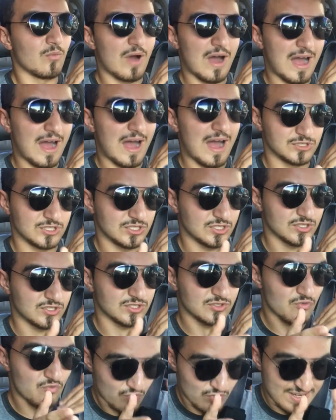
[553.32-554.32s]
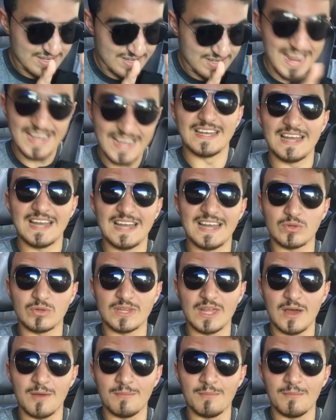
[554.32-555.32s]
I'm just neck and neck with
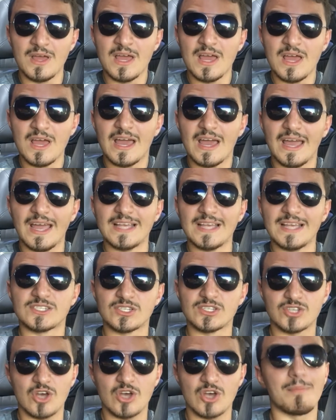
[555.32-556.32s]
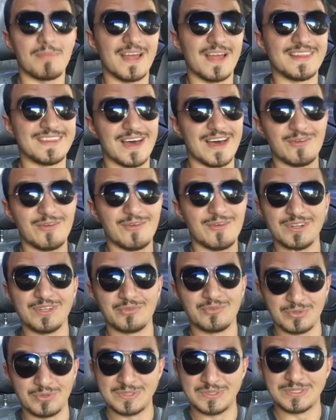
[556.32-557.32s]
them. It's the top end that really
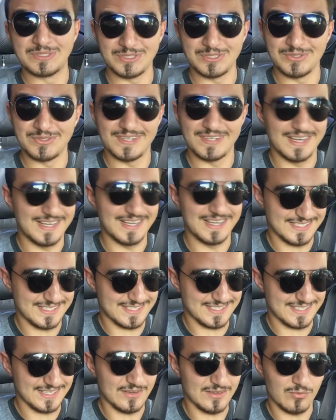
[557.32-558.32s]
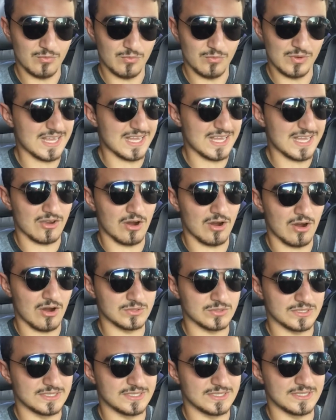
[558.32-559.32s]
ruins you. It's once that car
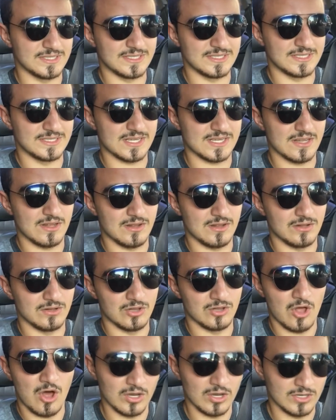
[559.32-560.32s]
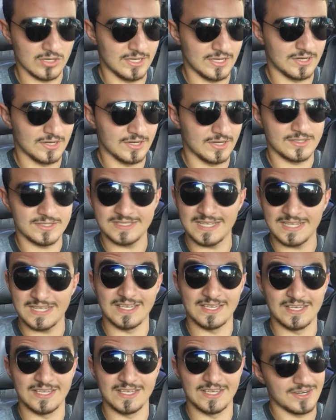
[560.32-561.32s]
goes into this long gear,
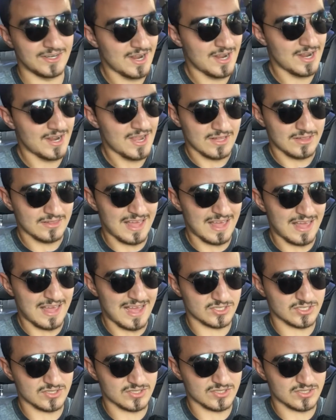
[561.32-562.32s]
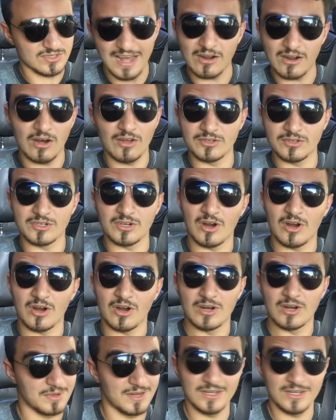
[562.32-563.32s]
second gear, that's that other car,
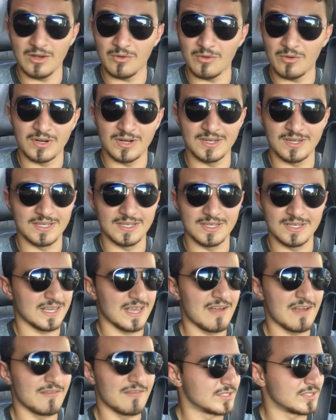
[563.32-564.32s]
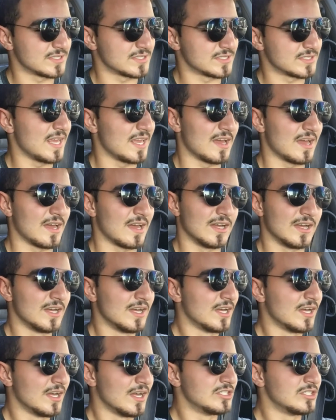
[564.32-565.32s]
depending on what it is. Like I versed a
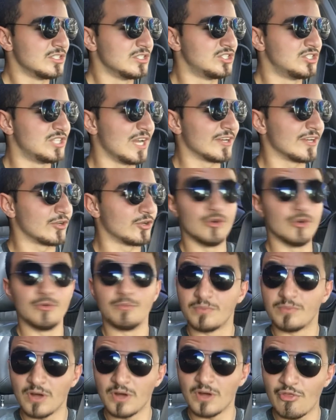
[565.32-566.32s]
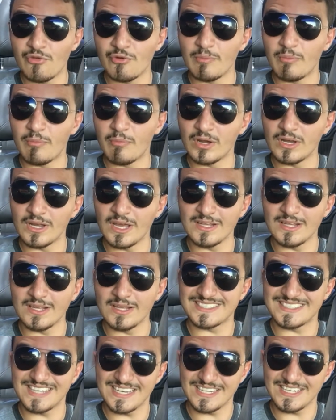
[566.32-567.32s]
Gen Coupe, a 3.8
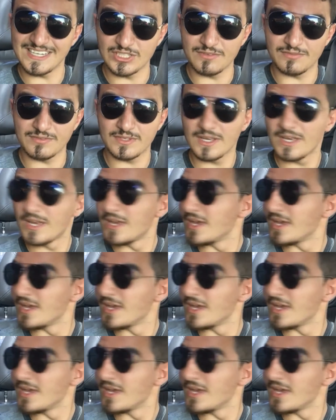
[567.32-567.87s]
stick shift,